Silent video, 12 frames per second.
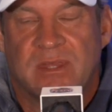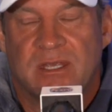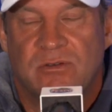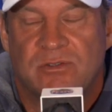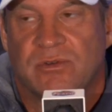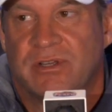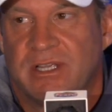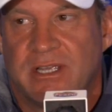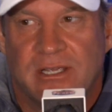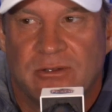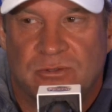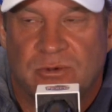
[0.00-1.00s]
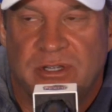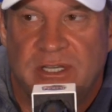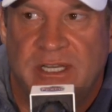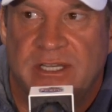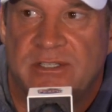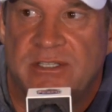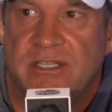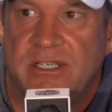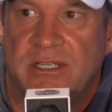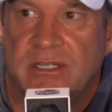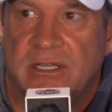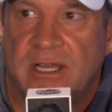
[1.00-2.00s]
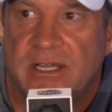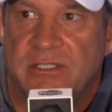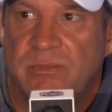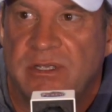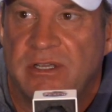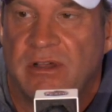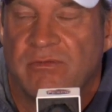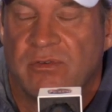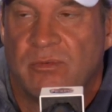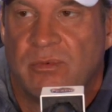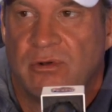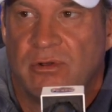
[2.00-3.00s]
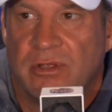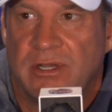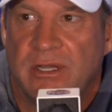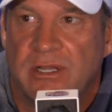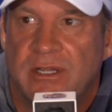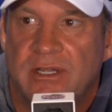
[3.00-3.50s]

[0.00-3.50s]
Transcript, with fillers: it was really it was really neat to see guys be comfortable and